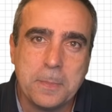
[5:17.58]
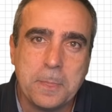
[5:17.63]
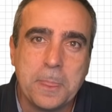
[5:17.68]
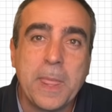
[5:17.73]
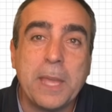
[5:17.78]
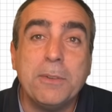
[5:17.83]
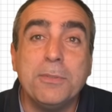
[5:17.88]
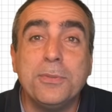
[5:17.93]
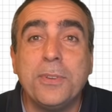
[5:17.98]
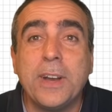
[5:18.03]

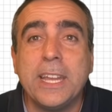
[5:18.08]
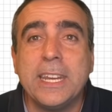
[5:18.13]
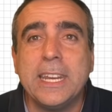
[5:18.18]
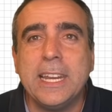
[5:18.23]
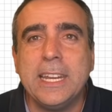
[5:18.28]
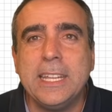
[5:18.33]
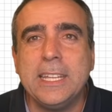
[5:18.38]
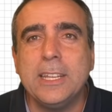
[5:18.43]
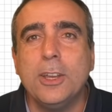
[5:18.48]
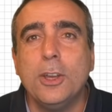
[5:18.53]
And
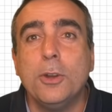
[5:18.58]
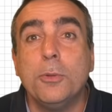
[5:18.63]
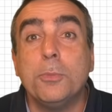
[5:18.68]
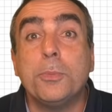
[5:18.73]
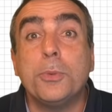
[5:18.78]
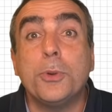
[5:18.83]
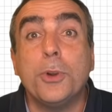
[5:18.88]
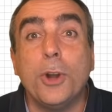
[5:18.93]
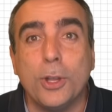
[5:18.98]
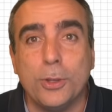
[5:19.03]
finally,
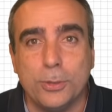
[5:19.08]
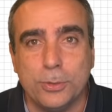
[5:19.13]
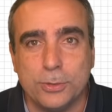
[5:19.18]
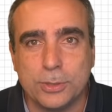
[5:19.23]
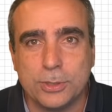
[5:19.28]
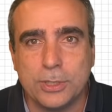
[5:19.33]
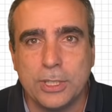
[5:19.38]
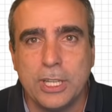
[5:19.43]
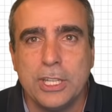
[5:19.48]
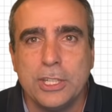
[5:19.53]

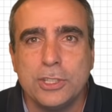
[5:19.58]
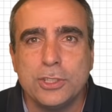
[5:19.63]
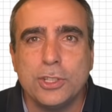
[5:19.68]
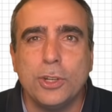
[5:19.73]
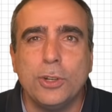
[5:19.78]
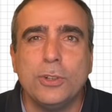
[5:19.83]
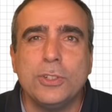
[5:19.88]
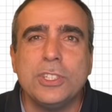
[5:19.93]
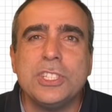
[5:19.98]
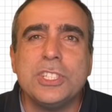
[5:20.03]
products.
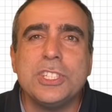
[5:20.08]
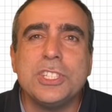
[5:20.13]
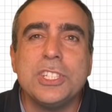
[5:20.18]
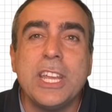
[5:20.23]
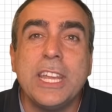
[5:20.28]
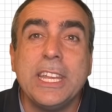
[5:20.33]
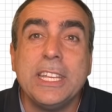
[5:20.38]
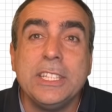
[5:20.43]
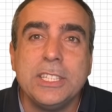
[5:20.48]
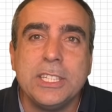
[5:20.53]
So
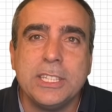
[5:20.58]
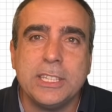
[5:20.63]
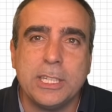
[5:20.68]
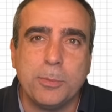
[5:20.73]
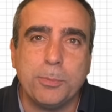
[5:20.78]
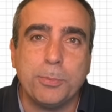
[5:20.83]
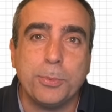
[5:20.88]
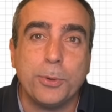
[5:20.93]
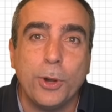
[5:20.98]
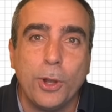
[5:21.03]
changing the
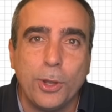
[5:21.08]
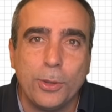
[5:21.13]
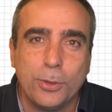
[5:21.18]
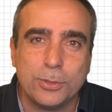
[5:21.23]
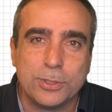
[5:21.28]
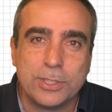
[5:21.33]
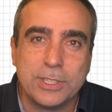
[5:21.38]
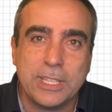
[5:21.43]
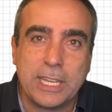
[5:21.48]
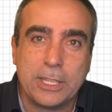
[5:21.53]

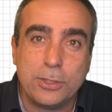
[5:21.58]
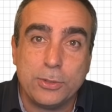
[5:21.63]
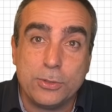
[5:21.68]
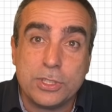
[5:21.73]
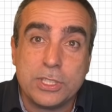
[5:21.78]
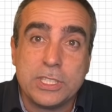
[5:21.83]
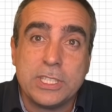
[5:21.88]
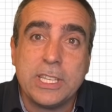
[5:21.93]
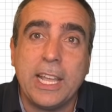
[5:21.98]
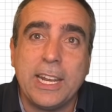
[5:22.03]
products that you
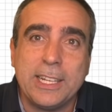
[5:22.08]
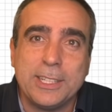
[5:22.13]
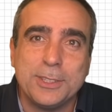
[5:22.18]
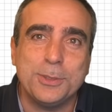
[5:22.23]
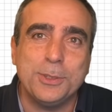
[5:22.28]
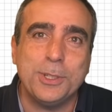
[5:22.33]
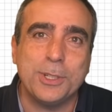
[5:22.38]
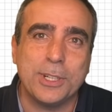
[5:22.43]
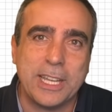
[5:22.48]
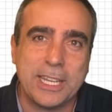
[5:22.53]
sell to
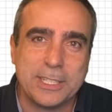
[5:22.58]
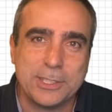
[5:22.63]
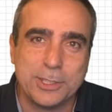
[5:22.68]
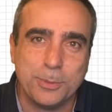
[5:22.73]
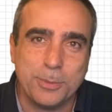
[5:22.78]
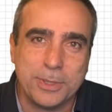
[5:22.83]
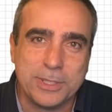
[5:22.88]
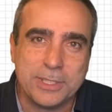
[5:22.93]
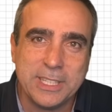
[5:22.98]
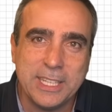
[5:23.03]
your
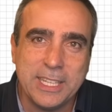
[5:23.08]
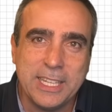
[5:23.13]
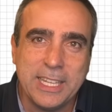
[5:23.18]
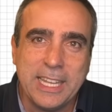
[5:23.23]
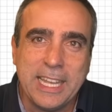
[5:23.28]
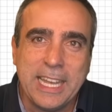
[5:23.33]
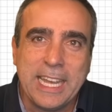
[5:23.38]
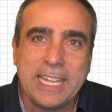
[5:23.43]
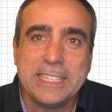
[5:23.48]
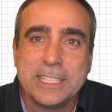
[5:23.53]
customers.
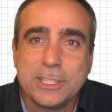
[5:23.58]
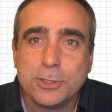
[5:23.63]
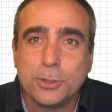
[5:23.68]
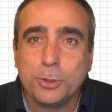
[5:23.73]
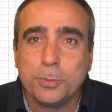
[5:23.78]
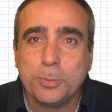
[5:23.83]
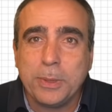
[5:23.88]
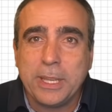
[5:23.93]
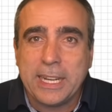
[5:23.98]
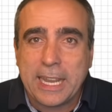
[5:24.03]
And this
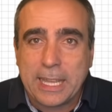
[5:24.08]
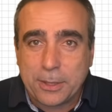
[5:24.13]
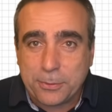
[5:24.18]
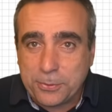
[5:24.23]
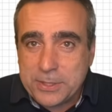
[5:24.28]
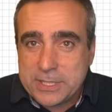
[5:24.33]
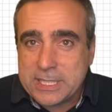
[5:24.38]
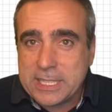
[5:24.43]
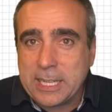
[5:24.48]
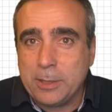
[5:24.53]
could be like
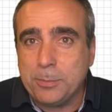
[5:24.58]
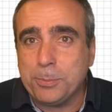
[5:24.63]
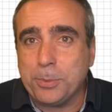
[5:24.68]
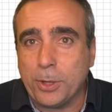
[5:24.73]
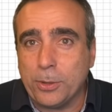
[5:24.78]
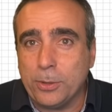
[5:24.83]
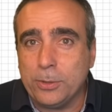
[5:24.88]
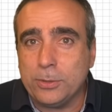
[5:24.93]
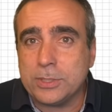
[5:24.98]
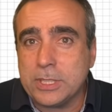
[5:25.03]
physical
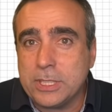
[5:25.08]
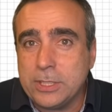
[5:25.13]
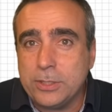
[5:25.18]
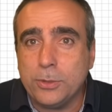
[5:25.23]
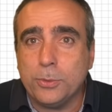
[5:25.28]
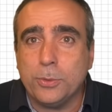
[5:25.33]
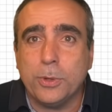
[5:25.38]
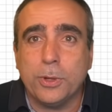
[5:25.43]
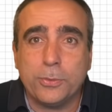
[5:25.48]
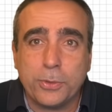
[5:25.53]
products if you
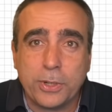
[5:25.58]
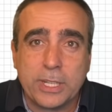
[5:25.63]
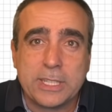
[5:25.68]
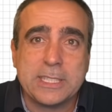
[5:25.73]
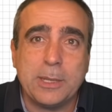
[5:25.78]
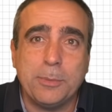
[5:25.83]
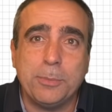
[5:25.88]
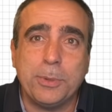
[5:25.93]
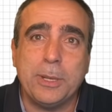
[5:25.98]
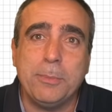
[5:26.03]
work, for
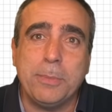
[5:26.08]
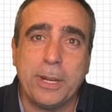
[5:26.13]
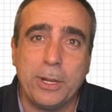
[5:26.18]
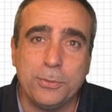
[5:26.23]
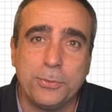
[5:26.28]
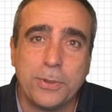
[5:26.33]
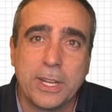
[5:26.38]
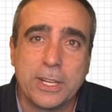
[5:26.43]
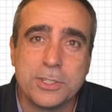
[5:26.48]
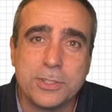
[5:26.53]
example, in
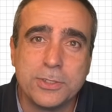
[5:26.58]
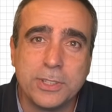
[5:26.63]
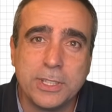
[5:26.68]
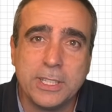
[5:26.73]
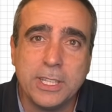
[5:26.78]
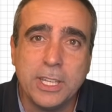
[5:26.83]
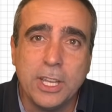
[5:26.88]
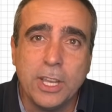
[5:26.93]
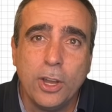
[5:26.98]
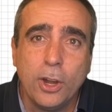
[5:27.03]

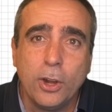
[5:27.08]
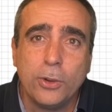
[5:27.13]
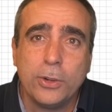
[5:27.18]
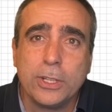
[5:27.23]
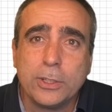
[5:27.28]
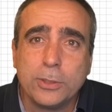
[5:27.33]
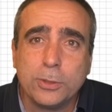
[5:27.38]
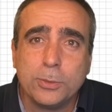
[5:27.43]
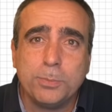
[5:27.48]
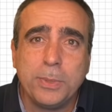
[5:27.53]
manufacturing, or
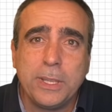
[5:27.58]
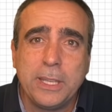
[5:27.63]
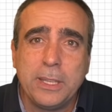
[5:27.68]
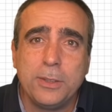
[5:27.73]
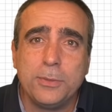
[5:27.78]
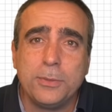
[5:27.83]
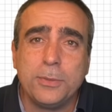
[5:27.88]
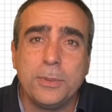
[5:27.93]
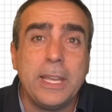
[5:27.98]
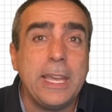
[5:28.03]
it could
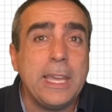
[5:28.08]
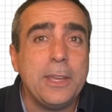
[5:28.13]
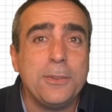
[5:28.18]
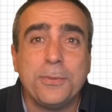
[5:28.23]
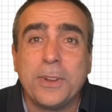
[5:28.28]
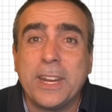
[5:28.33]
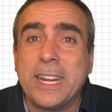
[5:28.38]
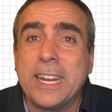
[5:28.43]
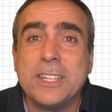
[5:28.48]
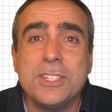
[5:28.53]
be
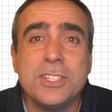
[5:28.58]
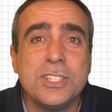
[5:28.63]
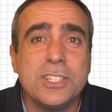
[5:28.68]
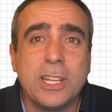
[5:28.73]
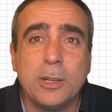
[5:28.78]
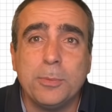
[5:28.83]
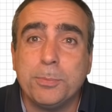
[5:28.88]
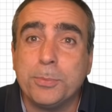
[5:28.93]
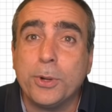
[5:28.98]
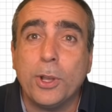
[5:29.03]

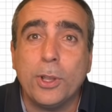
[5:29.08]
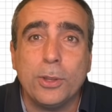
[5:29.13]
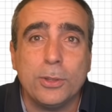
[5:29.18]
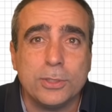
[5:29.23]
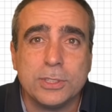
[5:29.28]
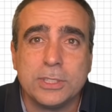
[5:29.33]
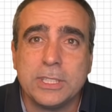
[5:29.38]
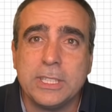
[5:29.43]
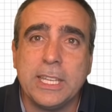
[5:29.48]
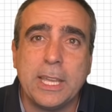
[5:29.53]
financial
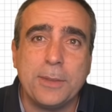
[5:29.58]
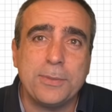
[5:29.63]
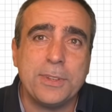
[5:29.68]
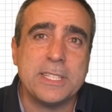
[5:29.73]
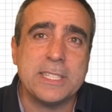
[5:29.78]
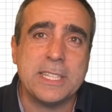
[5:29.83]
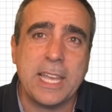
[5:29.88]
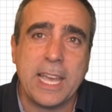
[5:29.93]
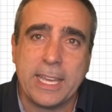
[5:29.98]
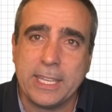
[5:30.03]
products in
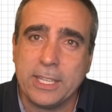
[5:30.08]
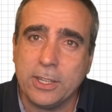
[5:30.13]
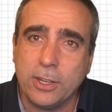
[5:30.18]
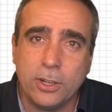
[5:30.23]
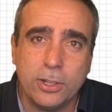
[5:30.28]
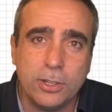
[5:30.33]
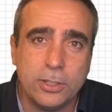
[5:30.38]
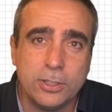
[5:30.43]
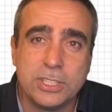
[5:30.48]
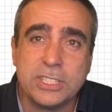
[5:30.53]
FSI,
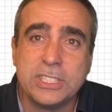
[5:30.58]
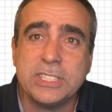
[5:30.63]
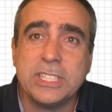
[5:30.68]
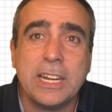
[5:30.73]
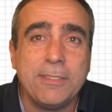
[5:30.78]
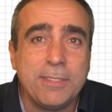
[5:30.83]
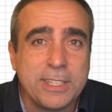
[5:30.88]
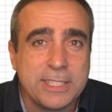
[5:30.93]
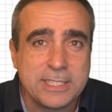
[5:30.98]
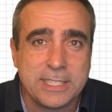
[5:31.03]
or
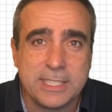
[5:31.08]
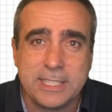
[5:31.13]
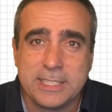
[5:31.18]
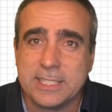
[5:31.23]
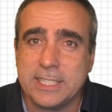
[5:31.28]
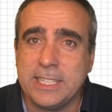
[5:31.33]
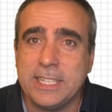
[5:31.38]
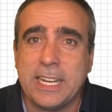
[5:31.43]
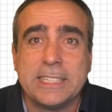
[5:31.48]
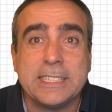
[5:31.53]
services
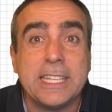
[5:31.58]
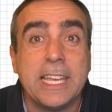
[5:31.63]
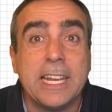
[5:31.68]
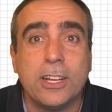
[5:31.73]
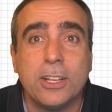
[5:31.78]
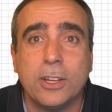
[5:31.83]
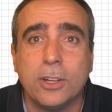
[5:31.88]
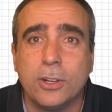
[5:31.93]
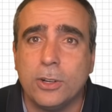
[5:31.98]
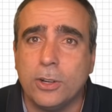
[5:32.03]
in a
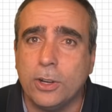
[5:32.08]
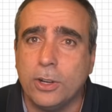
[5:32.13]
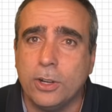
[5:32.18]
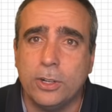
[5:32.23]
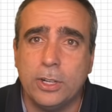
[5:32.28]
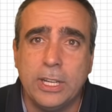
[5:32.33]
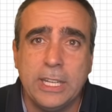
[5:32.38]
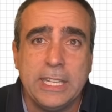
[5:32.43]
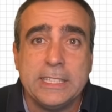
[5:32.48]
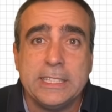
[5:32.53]
telco,
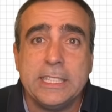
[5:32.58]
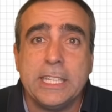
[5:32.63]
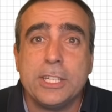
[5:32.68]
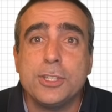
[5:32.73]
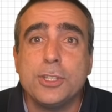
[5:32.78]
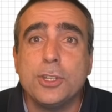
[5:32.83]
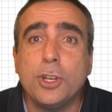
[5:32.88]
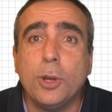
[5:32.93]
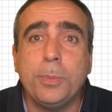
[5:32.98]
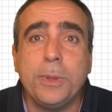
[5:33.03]
or the
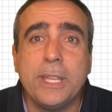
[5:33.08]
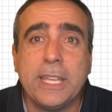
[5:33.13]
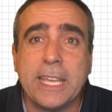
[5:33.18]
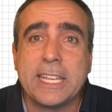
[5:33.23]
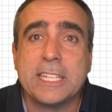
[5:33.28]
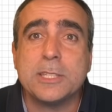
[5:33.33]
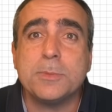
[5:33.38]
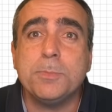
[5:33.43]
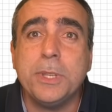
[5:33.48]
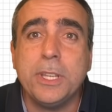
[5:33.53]
shopping
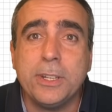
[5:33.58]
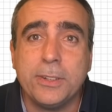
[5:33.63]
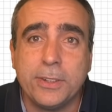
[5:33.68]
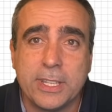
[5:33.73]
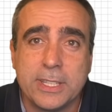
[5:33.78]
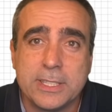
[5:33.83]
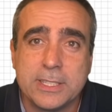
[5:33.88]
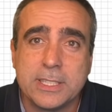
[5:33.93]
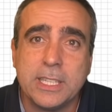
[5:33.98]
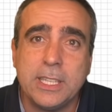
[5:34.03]

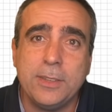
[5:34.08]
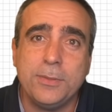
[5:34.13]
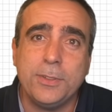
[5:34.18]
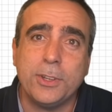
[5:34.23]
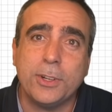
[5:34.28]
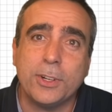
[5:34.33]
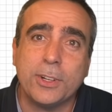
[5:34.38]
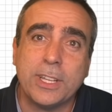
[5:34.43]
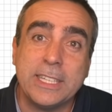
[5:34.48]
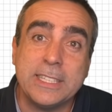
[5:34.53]
experience if
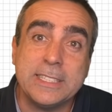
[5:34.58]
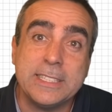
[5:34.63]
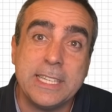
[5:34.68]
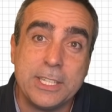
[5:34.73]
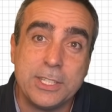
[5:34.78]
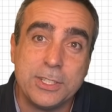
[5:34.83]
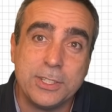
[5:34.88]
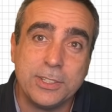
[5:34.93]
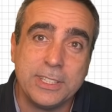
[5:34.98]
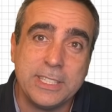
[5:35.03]
your
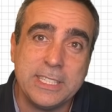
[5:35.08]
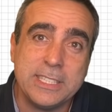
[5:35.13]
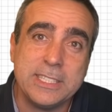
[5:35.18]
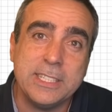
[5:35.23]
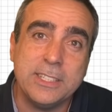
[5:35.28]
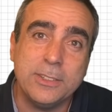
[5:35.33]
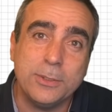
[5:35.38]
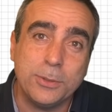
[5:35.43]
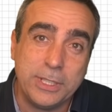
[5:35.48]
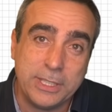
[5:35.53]
organization is
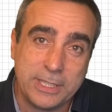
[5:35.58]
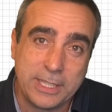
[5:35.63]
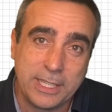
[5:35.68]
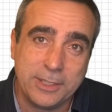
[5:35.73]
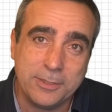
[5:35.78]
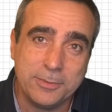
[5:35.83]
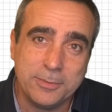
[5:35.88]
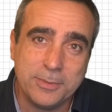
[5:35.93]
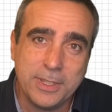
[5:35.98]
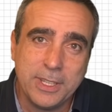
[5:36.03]
in retail.
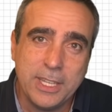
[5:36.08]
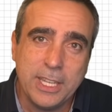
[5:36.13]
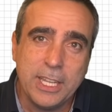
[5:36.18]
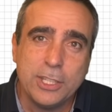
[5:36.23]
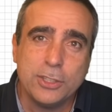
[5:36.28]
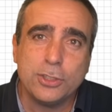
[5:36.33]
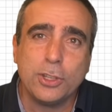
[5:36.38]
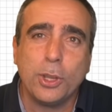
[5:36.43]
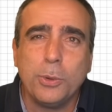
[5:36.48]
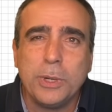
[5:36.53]

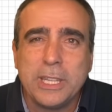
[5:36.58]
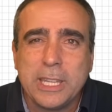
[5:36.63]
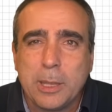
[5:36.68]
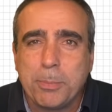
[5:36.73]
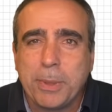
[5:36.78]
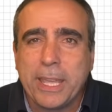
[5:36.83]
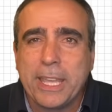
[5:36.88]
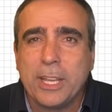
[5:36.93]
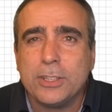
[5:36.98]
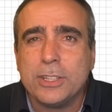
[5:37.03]
So it will
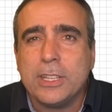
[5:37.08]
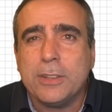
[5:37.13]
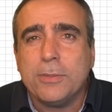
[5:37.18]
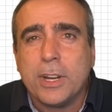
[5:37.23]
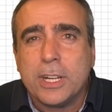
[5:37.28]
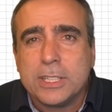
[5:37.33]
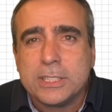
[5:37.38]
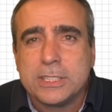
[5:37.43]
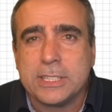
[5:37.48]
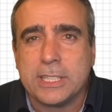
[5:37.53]
depend on the
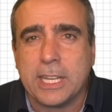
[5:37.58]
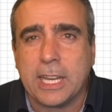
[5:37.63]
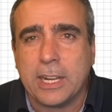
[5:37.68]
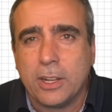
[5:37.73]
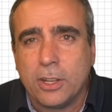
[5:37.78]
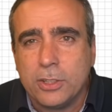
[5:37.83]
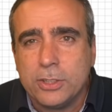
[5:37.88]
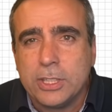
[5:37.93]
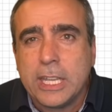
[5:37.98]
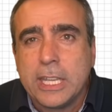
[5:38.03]
vertical,
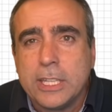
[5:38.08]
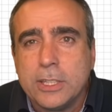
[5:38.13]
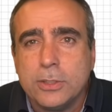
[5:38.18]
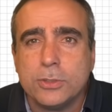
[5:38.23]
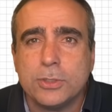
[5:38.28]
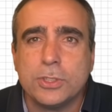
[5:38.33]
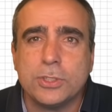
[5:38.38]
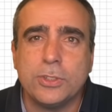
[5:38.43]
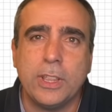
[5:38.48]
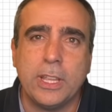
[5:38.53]
on the
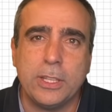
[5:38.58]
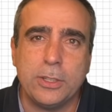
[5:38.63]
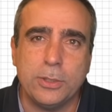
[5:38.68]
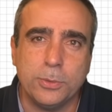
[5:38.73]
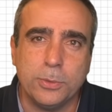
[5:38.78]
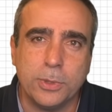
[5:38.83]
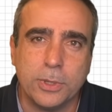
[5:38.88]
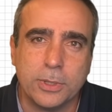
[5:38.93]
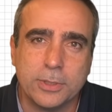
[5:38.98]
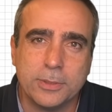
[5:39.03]
industry that you
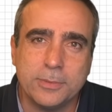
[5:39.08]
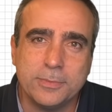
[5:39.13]
work.